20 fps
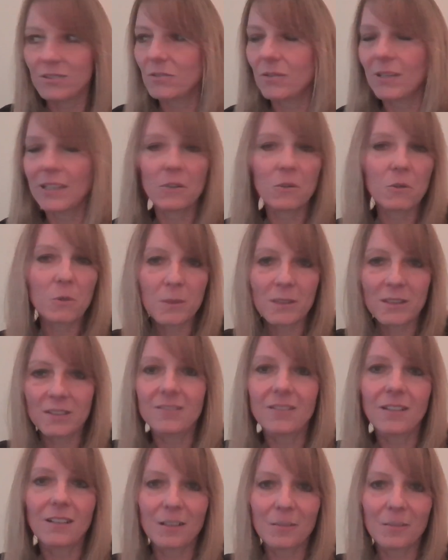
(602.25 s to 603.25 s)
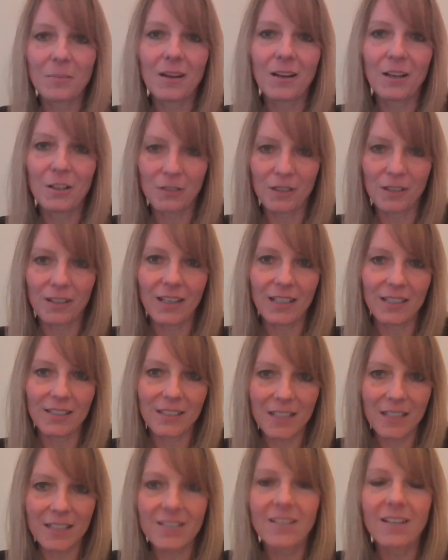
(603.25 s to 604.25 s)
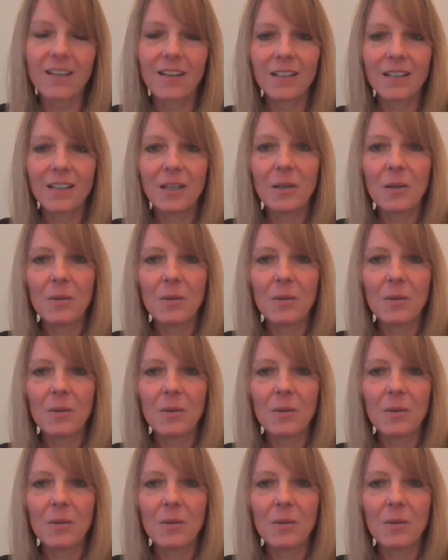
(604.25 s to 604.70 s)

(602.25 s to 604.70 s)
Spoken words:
So I always start by looking at data,